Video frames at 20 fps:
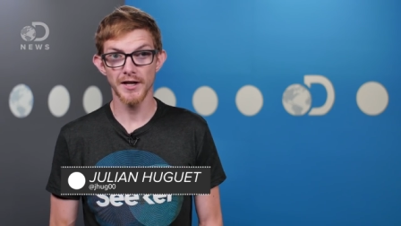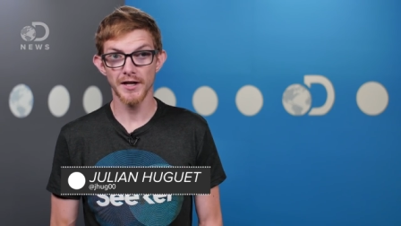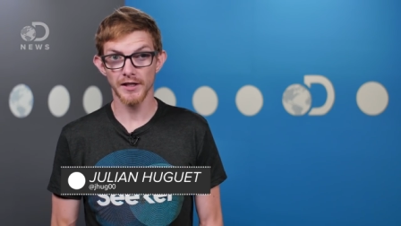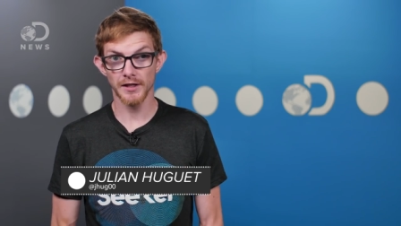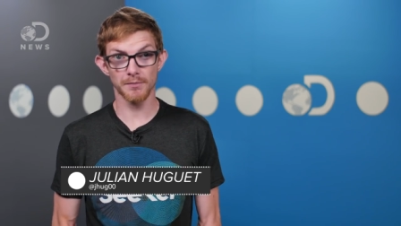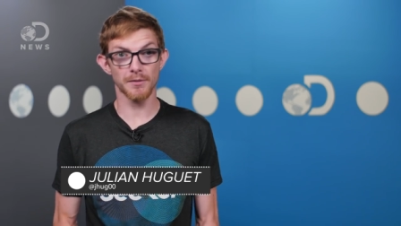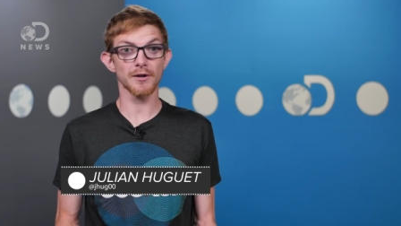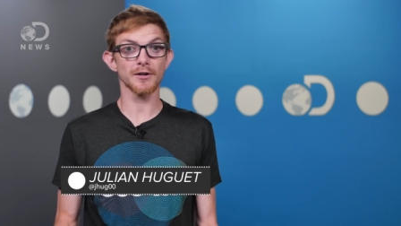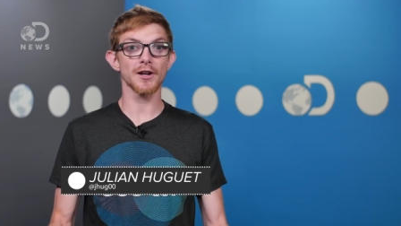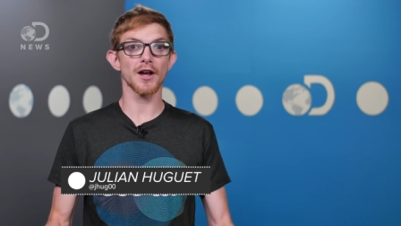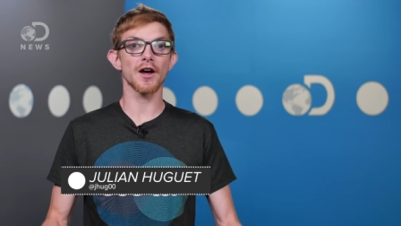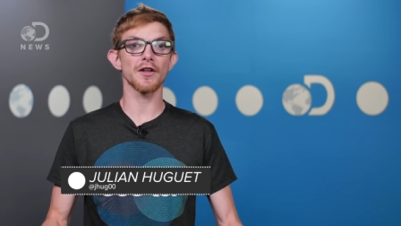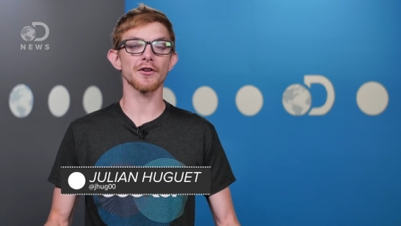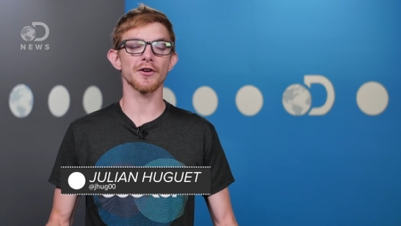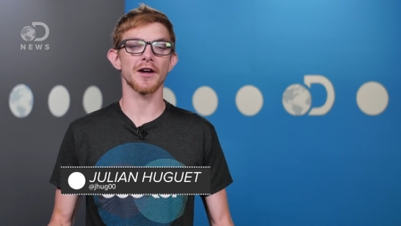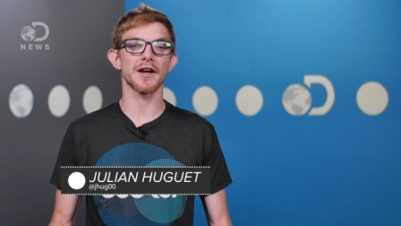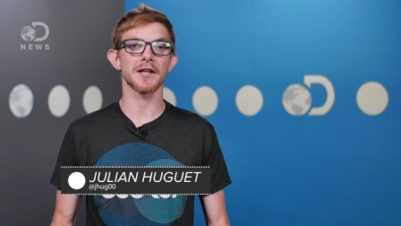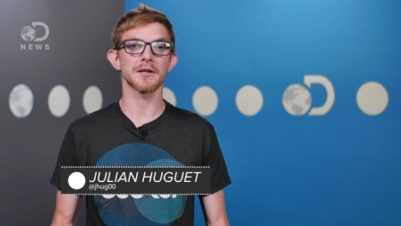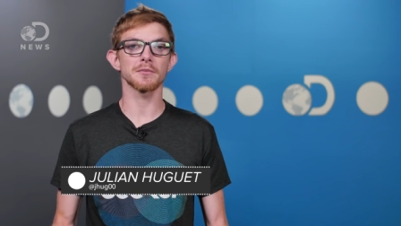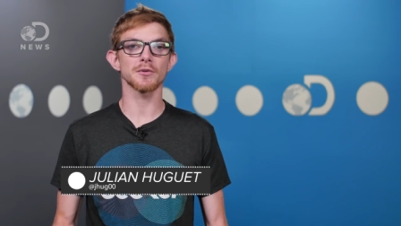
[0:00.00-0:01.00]
Compared to other
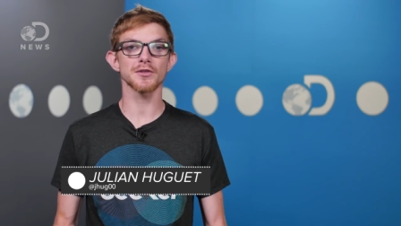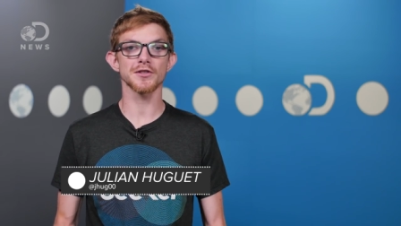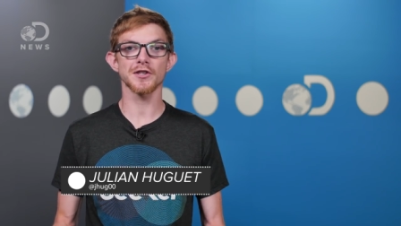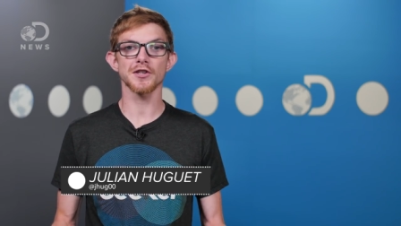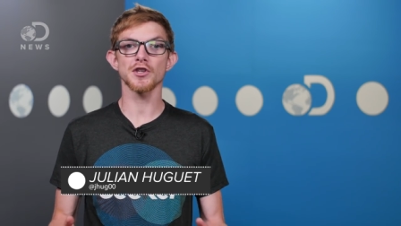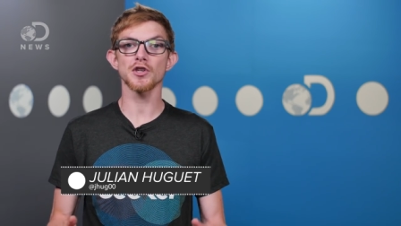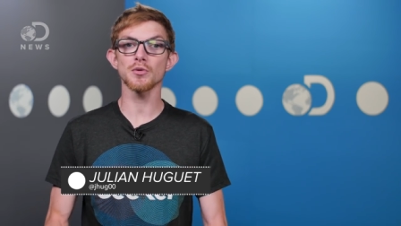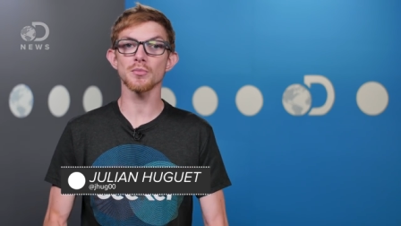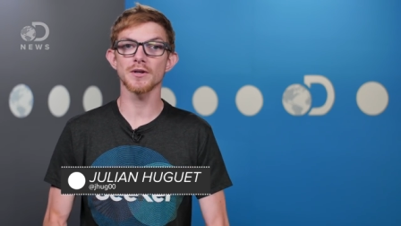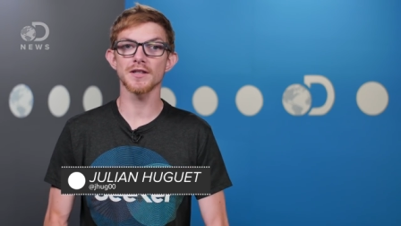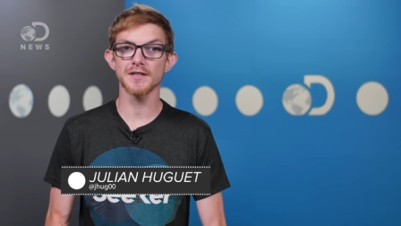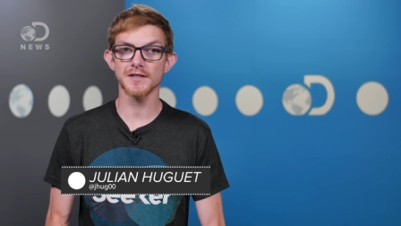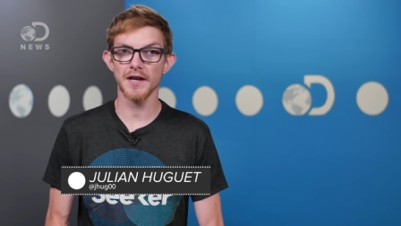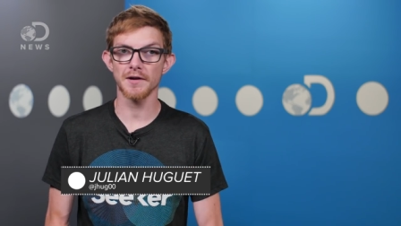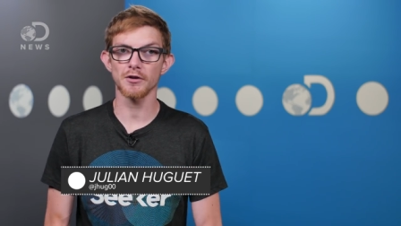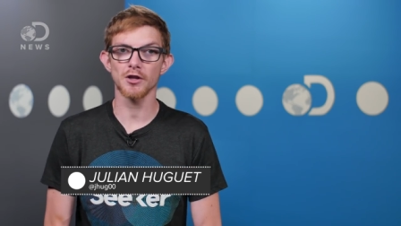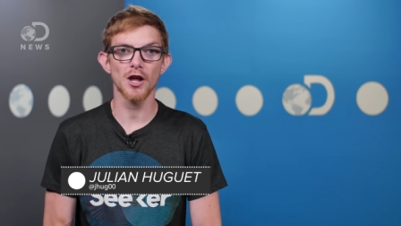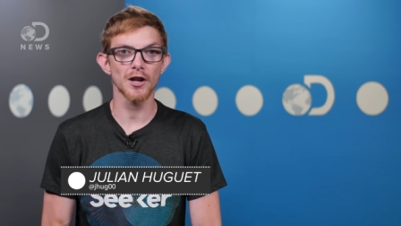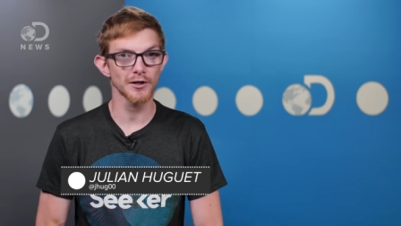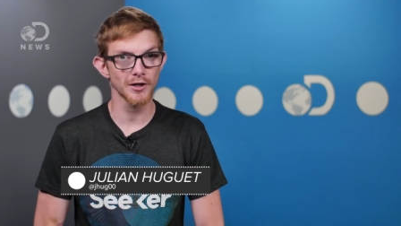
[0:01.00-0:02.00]
animals, humans
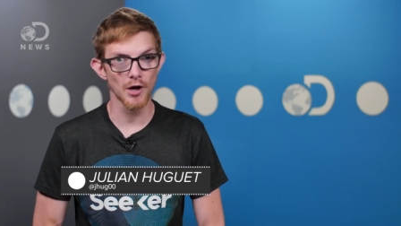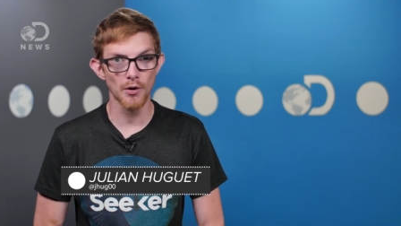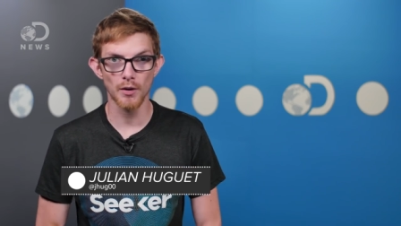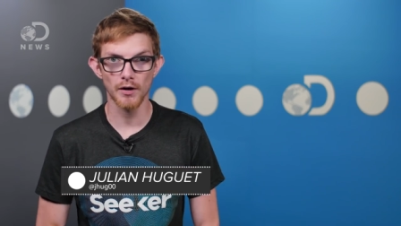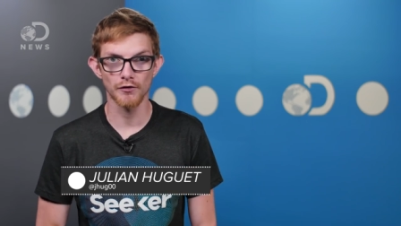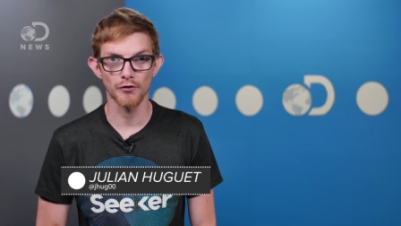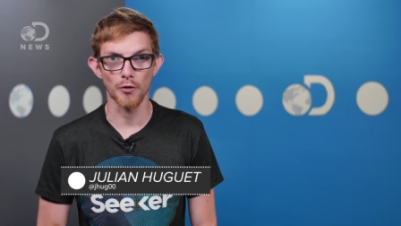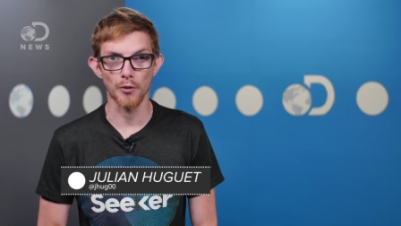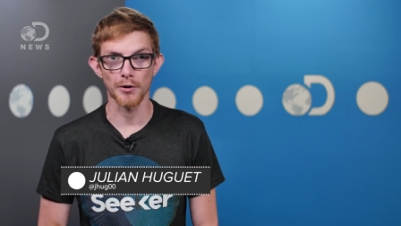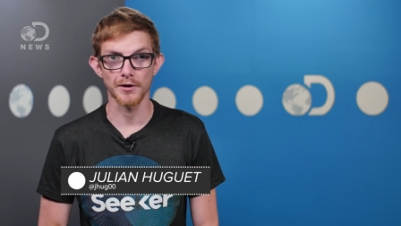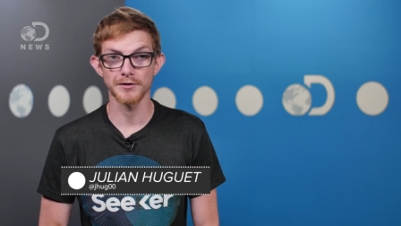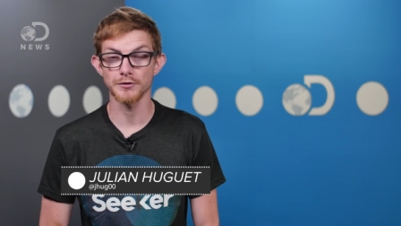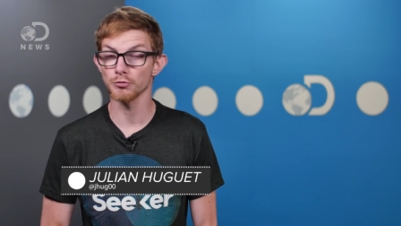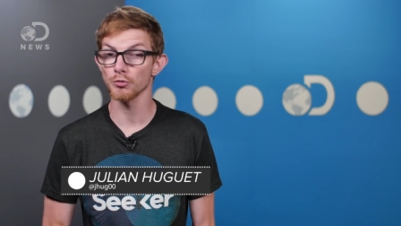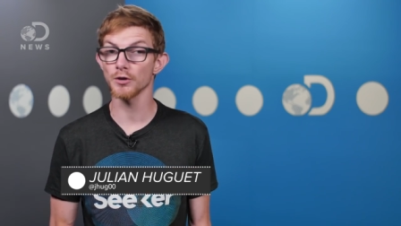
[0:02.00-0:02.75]
have a lot going for us.